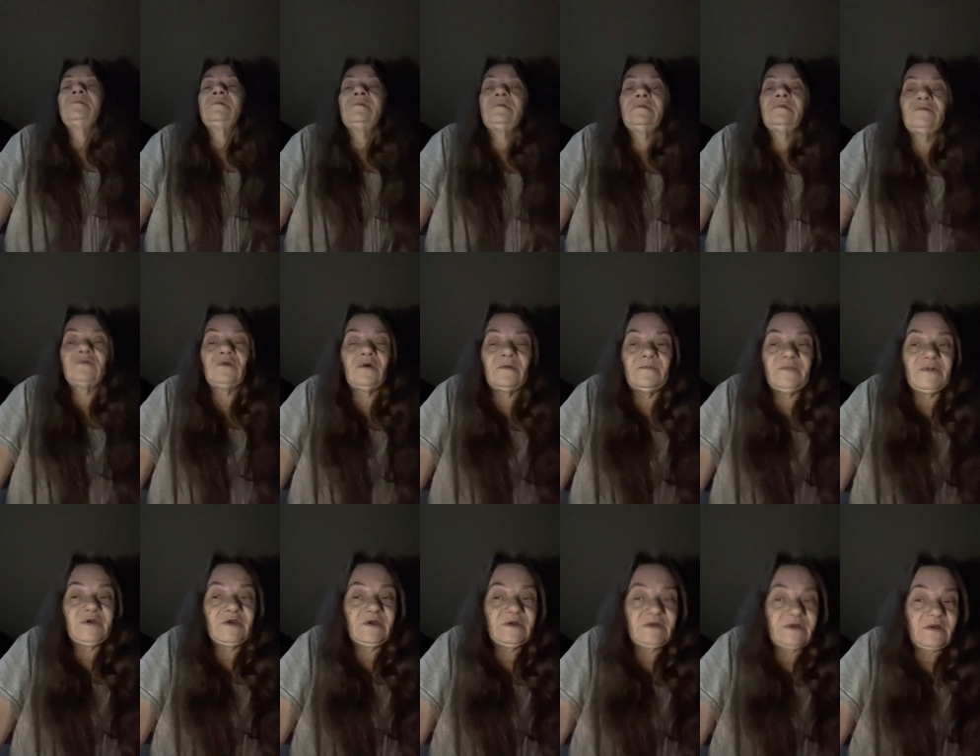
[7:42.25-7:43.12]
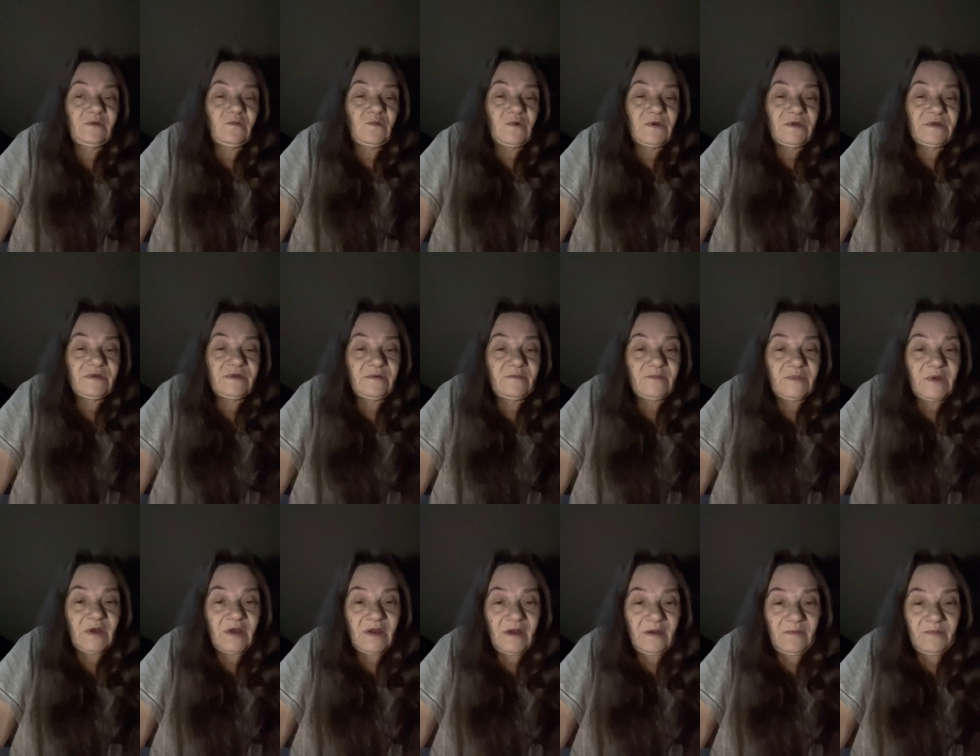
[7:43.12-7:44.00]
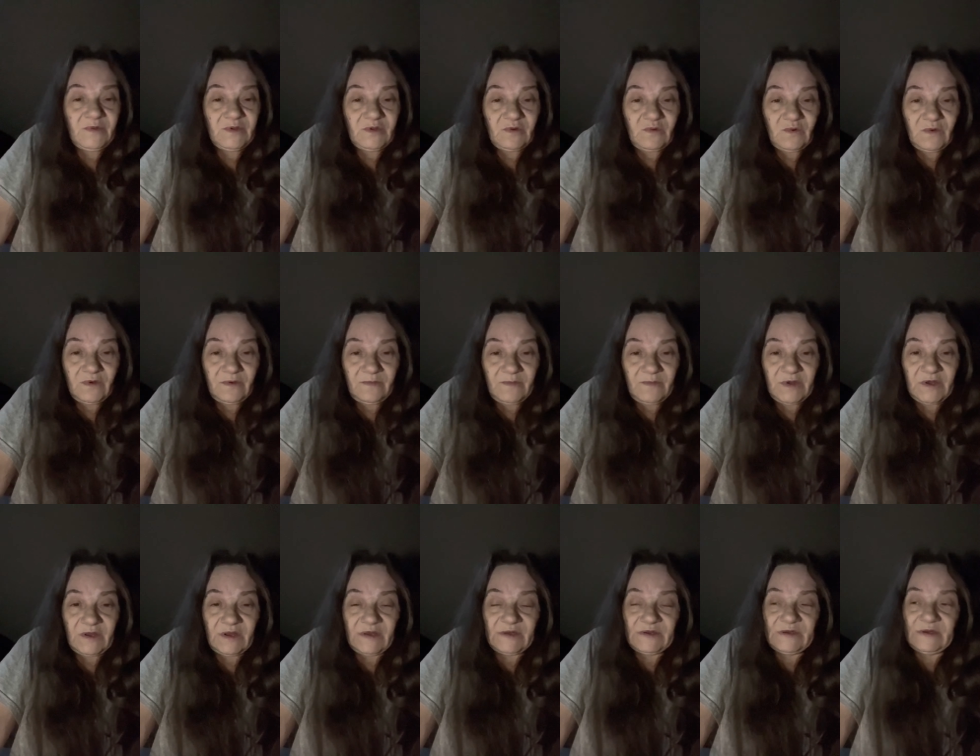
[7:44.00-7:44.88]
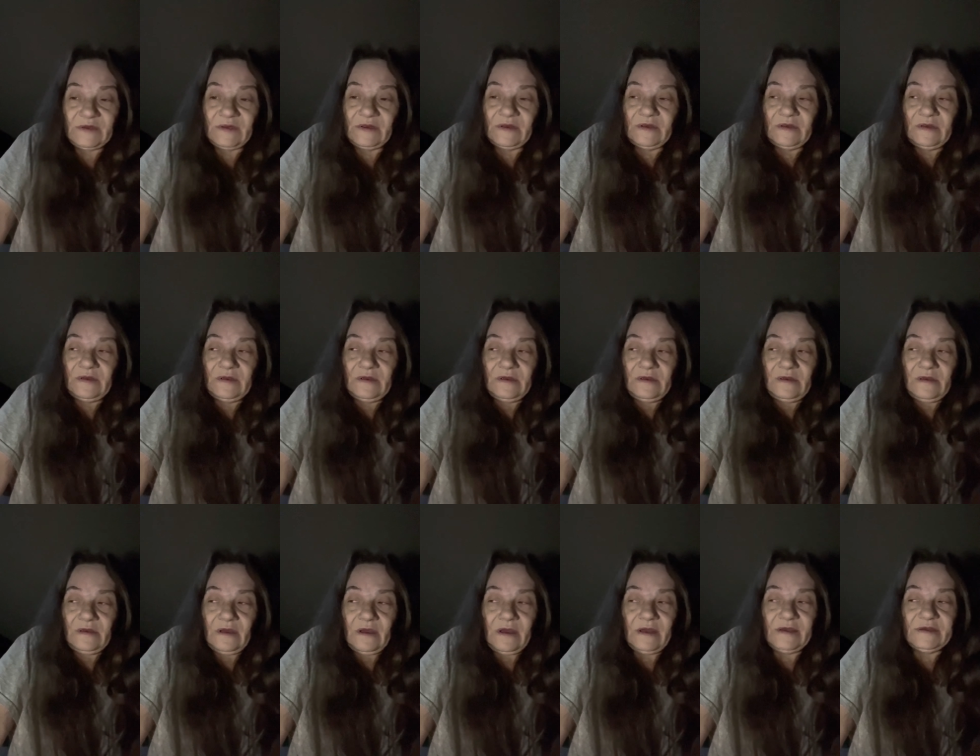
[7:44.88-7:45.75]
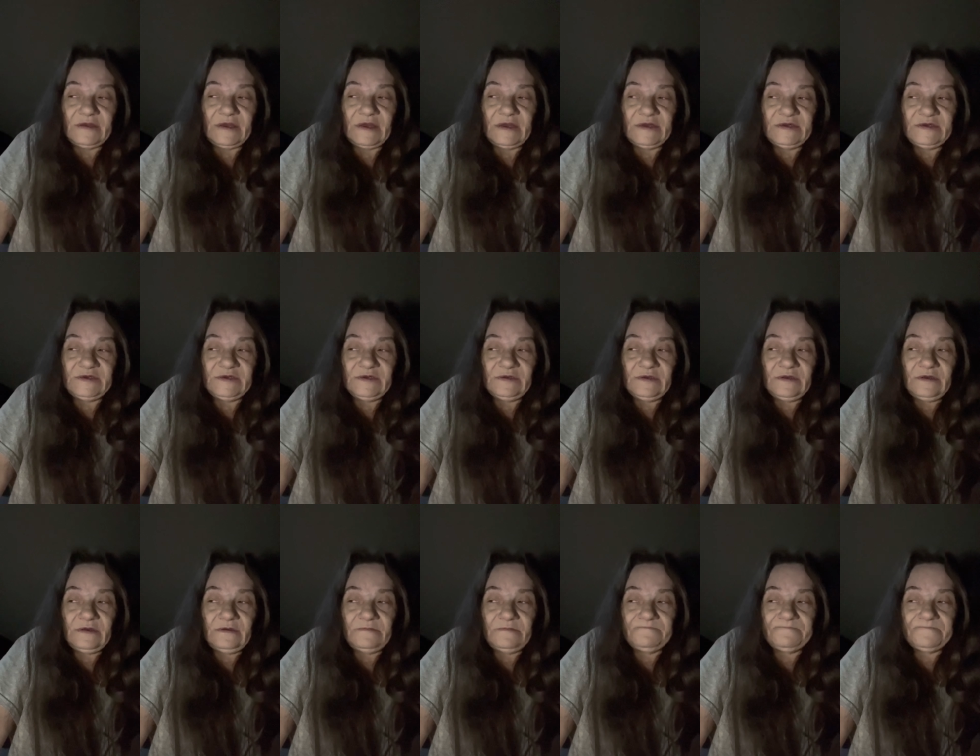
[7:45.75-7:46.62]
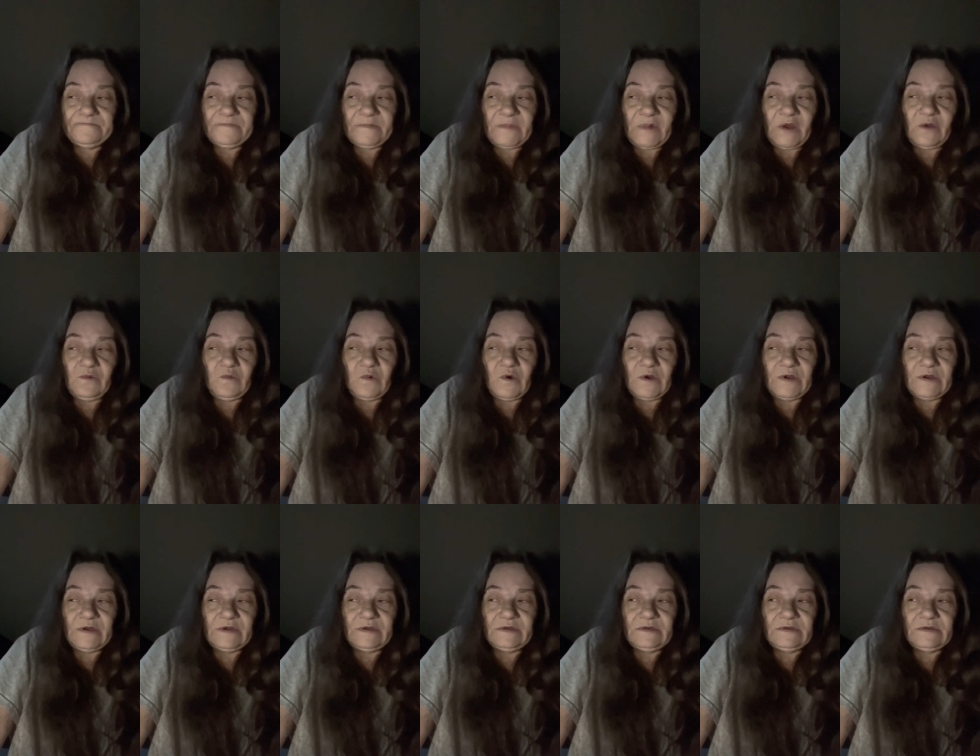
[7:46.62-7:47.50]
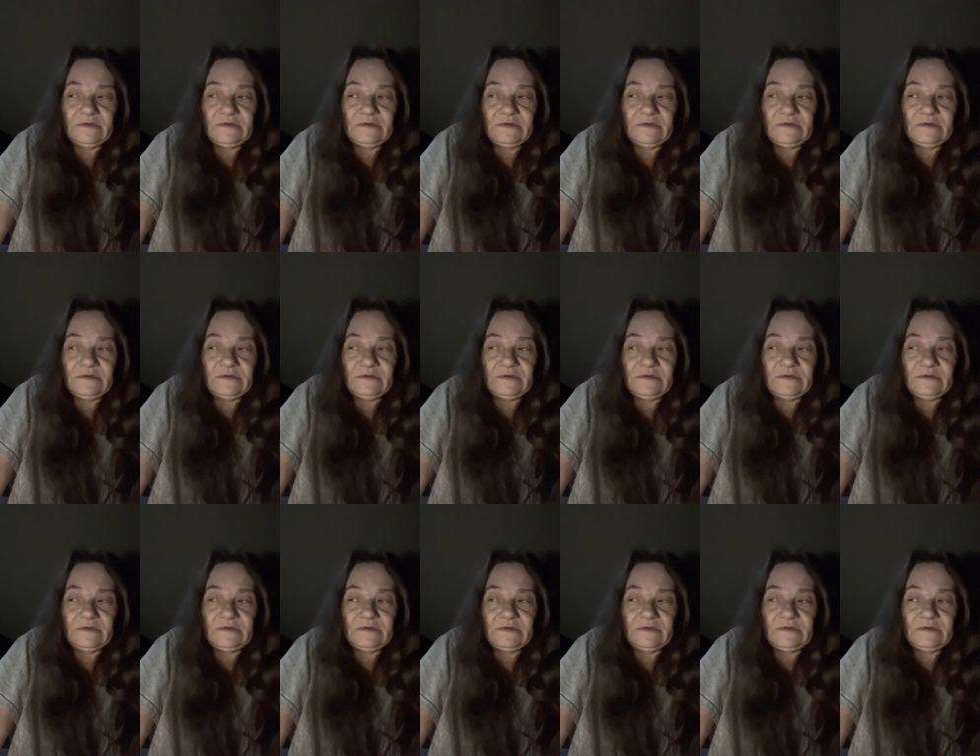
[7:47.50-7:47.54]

Not because I wanted them to happen, they weren't, because I guess I wanted,